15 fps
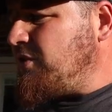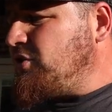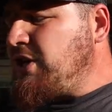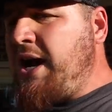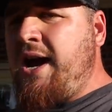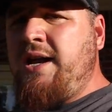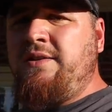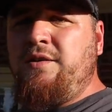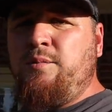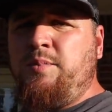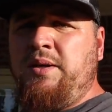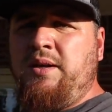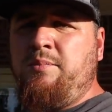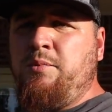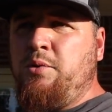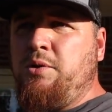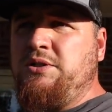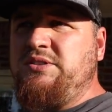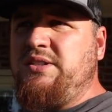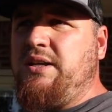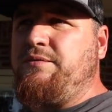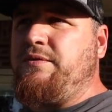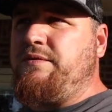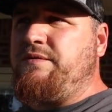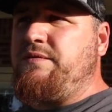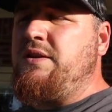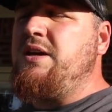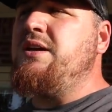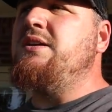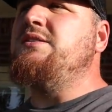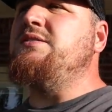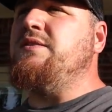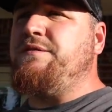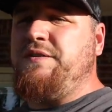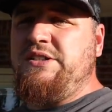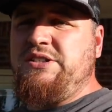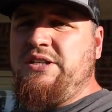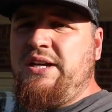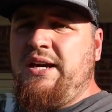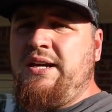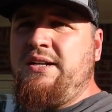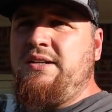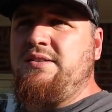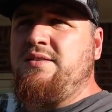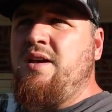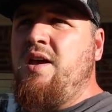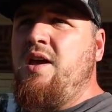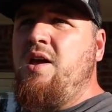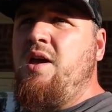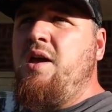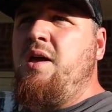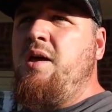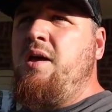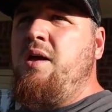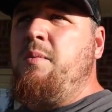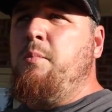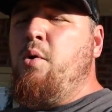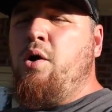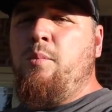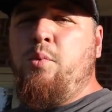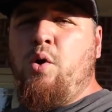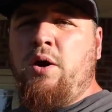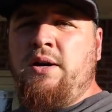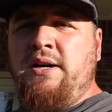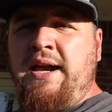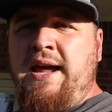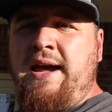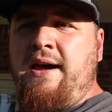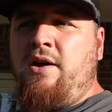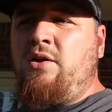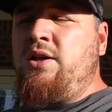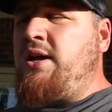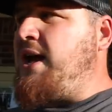Try to be more self-sufficient. It is more important now than